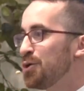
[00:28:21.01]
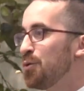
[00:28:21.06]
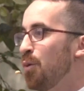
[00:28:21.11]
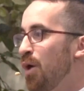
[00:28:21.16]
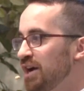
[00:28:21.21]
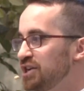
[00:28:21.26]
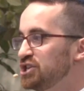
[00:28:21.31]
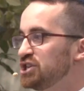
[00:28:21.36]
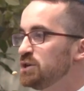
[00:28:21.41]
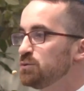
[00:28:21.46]

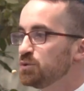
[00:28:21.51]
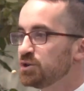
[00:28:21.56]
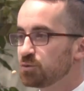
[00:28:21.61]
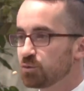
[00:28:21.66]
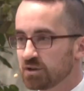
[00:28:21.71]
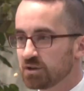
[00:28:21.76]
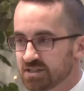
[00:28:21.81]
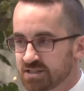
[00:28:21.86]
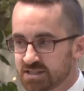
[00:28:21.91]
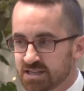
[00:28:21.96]
why she would
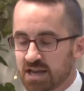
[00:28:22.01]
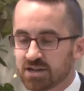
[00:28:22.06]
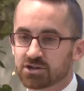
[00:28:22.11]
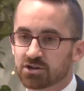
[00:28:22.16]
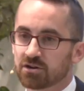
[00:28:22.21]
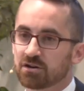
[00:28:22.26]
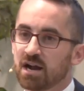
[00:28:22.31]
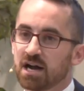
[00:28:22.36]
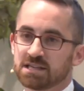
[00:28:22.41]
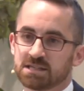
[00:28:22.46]
resent
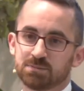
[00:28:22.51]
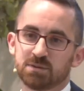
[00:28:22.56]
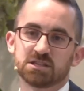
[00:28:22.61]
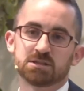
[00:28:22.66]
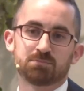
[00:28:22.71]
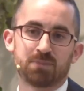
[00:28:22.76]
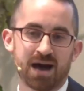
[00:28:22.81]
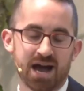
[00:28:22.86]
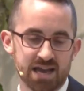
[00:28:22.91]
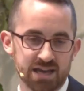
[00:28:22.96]
her husband's
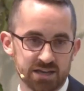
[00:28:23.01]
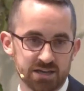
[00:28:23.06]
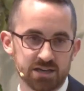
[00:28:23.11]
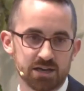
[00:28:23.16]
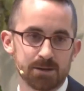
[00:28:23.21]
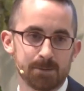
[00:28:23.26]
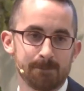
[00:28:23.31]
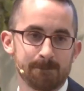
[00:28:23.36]
piety.